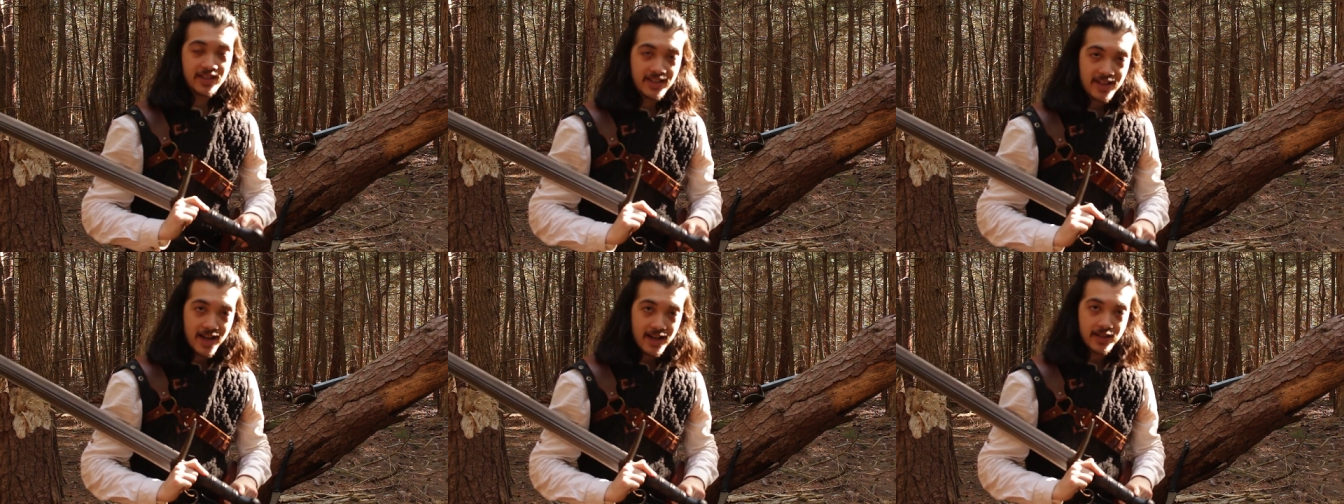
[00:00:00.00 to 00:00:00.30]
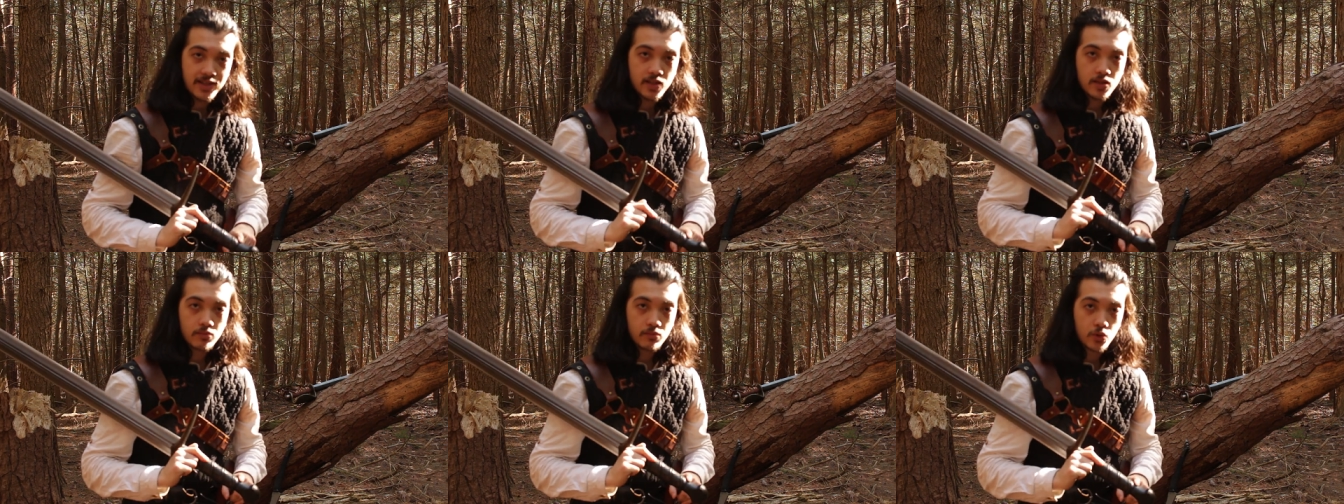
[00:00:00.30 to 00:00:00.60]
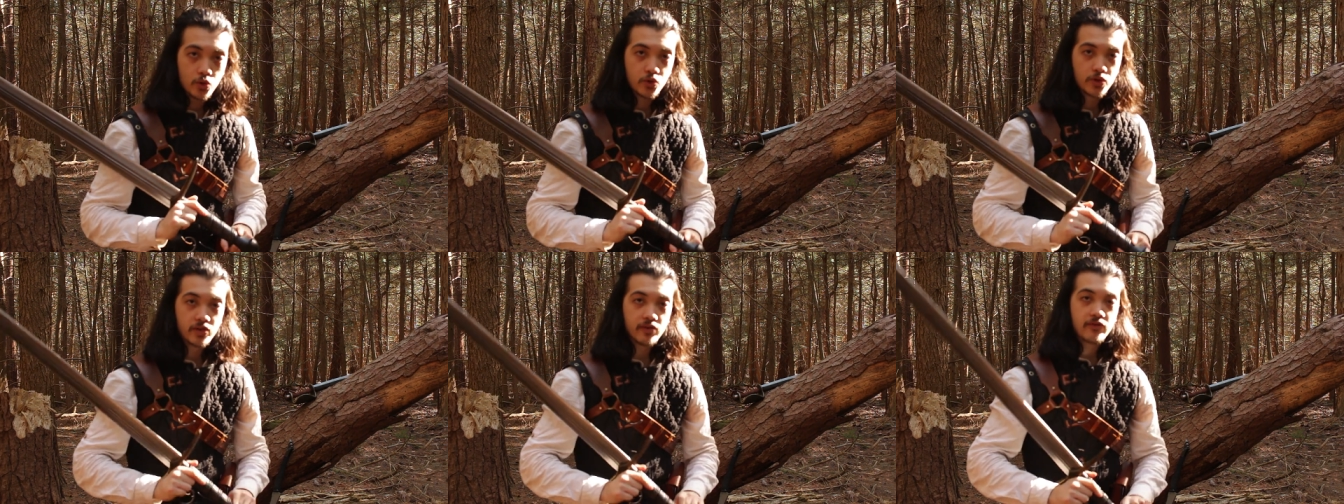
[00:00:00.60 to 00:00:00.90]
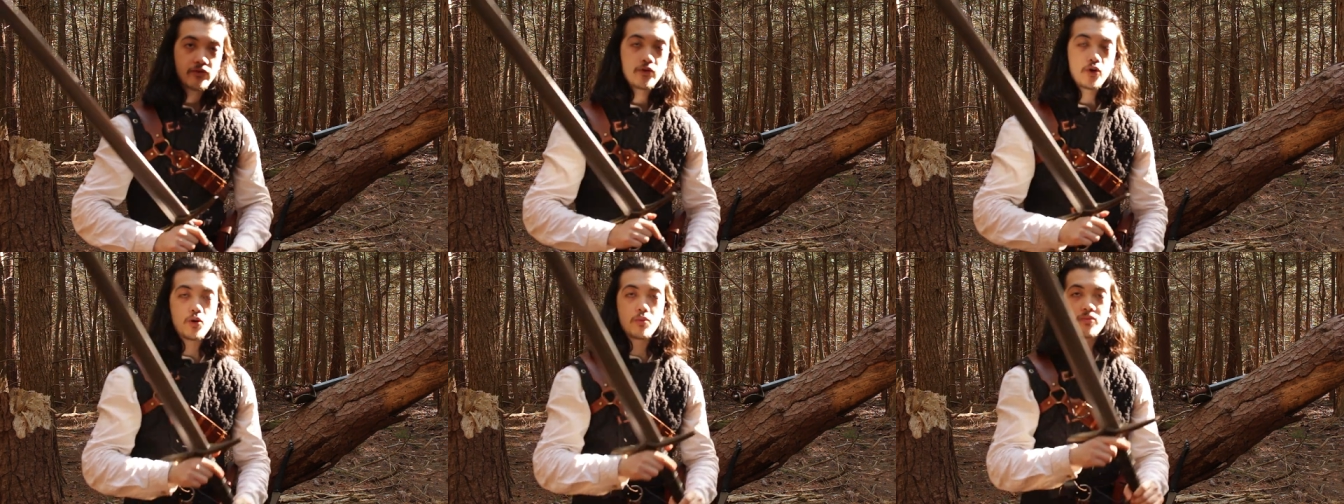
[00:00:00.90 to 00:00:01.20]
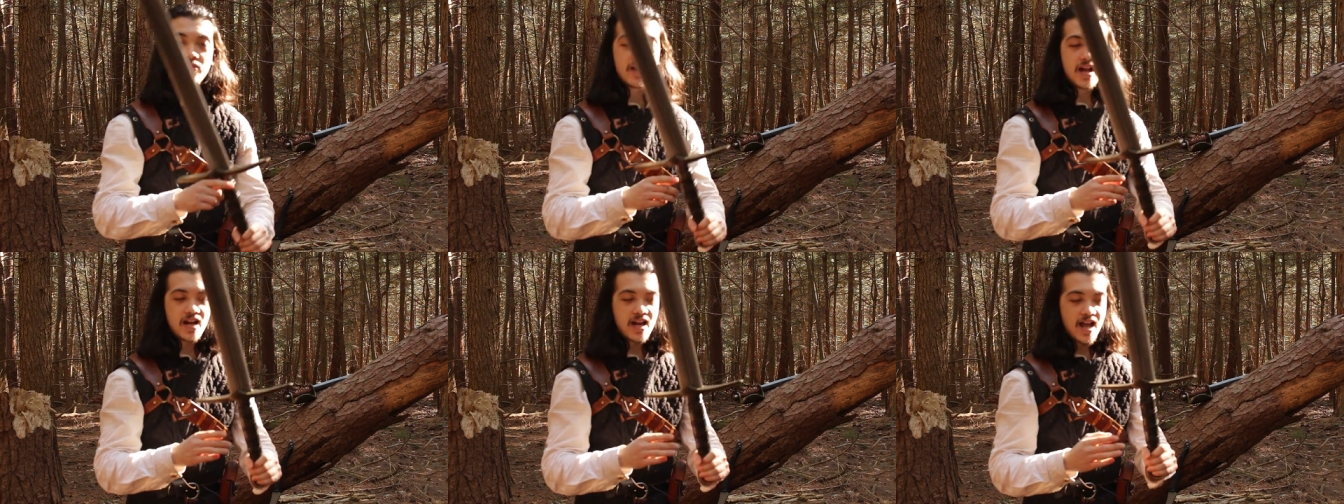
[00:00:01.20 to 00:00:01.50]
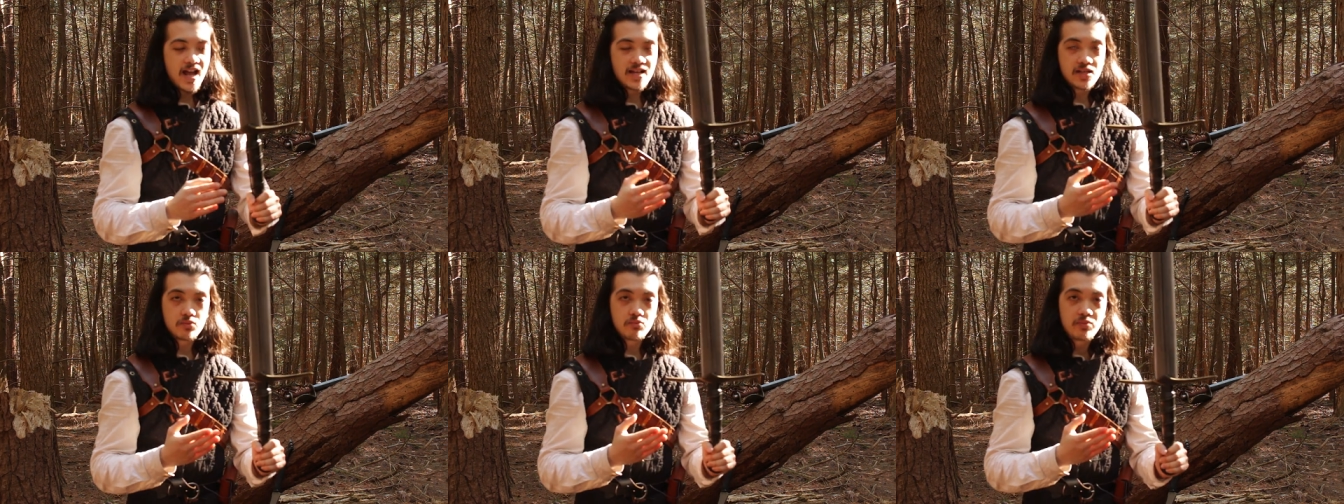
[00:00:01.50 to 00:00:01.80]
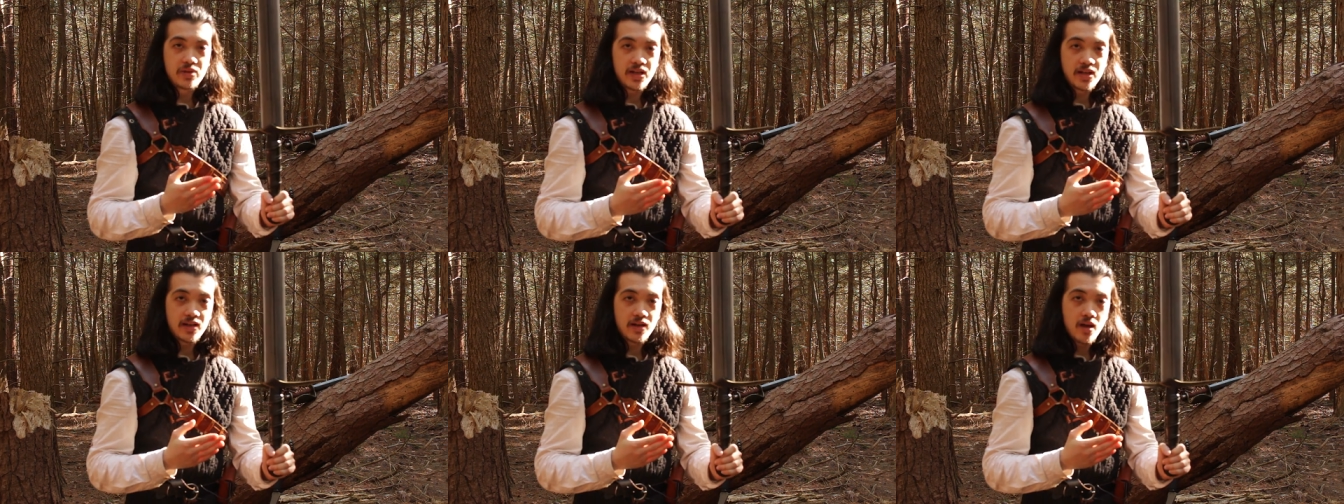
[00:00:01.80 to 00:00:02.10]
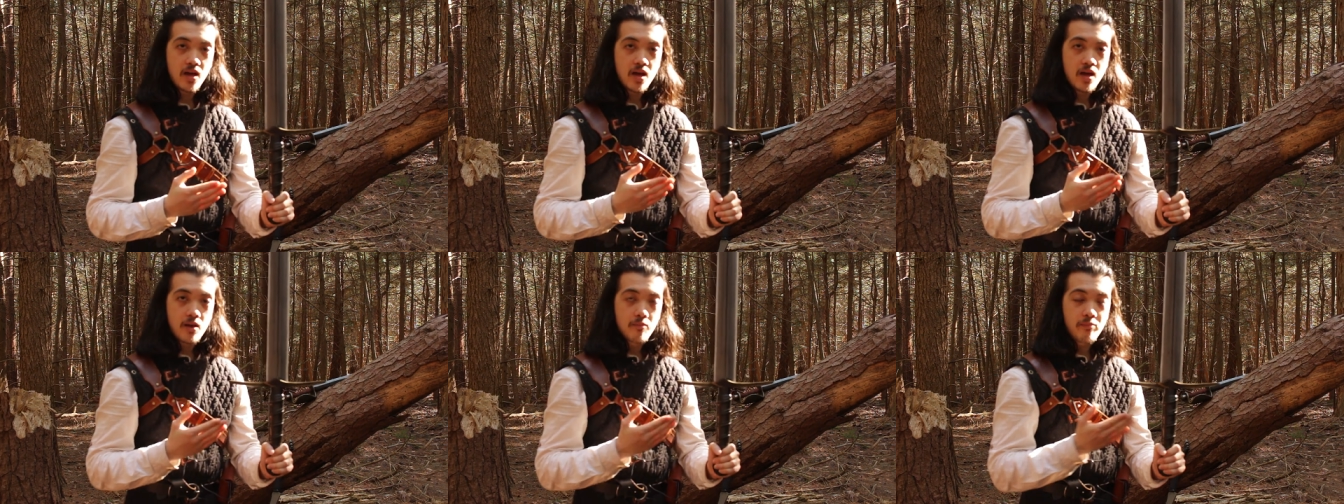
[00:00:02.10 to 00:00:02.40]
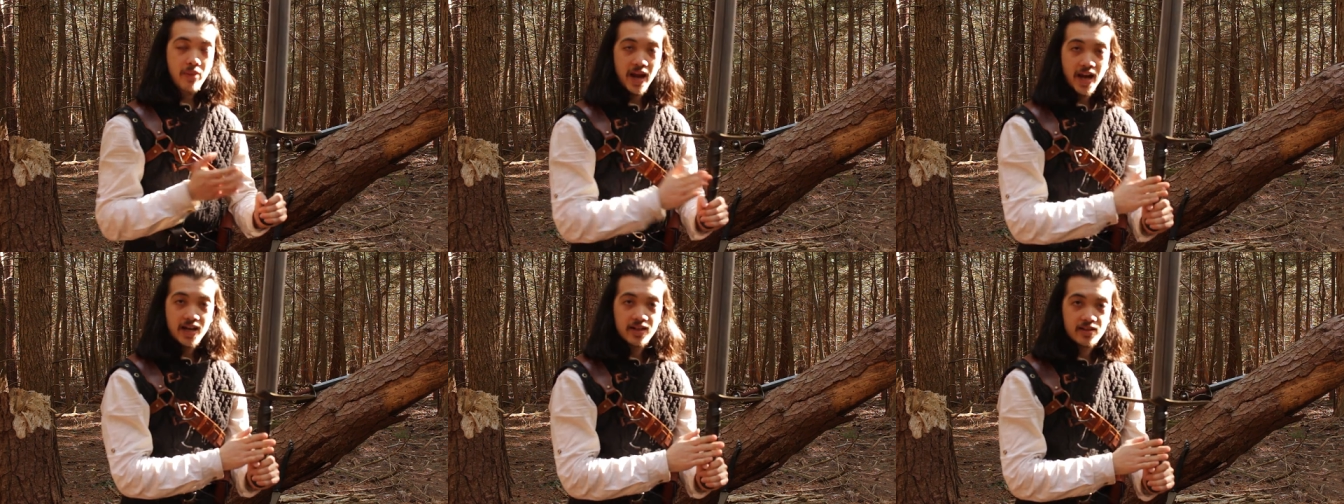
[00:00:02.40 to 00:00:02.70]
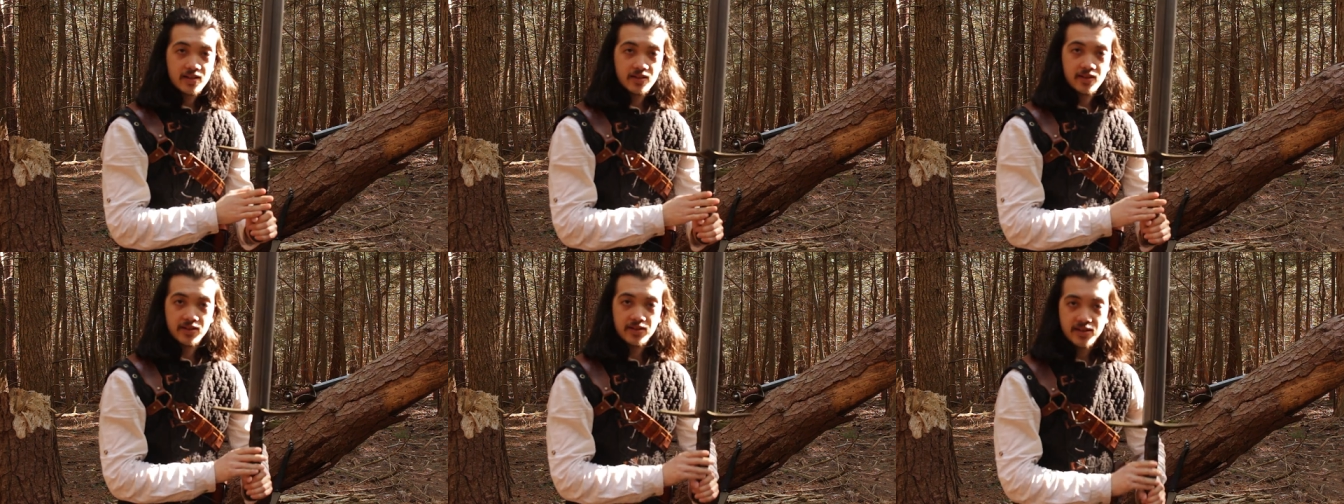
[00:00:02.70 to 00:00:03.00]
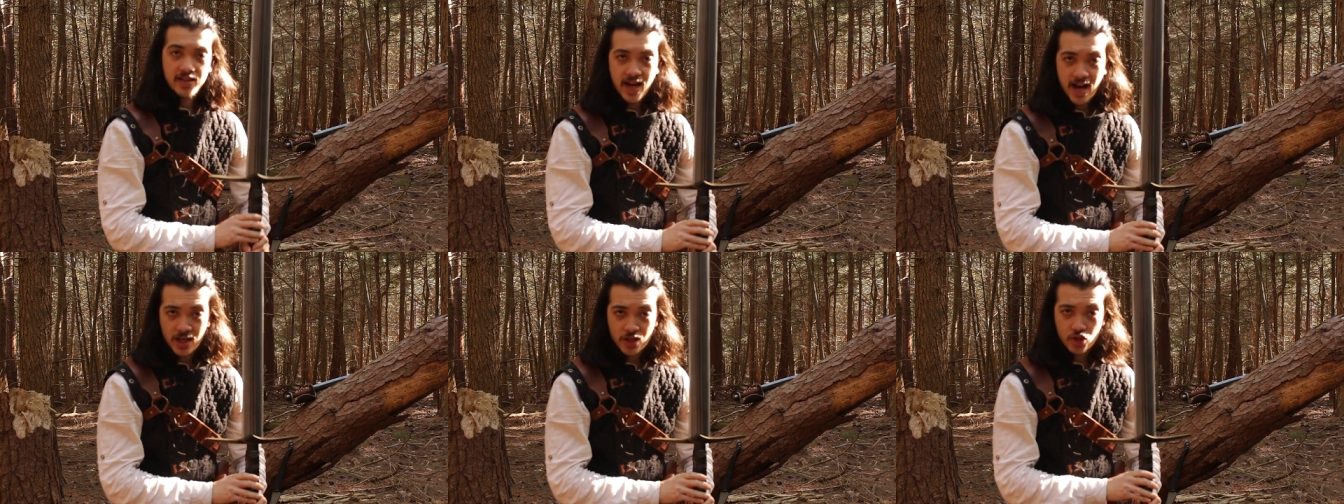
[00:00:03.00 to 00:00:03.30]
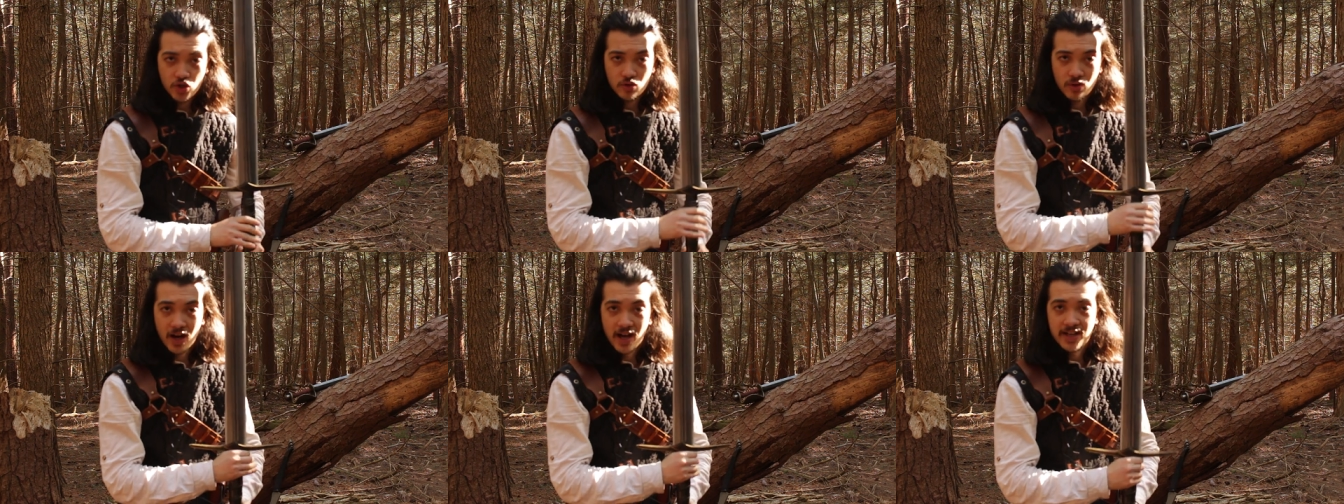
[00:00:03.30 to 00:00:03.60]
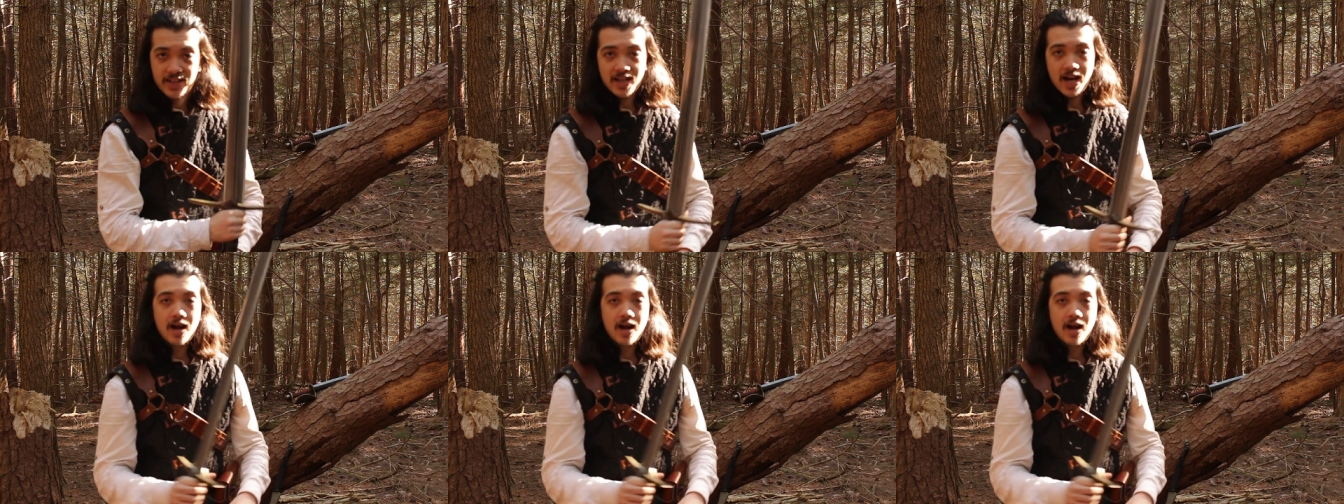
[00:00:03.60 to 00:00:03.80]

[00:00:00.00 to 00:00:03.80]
dense molded foam that has been painted and texturized.